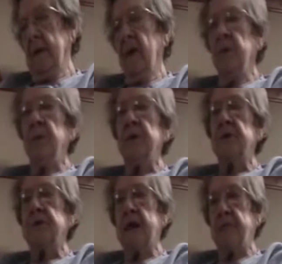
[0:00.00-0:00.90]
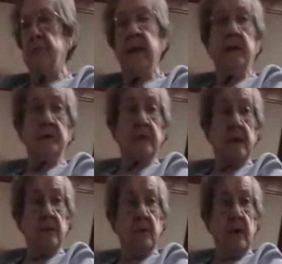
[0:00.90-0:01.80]
Well, we used to have peddlers
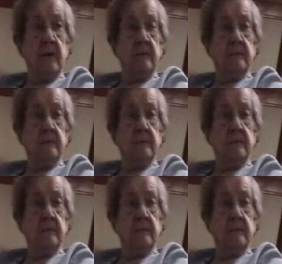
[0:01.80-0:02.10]
come around.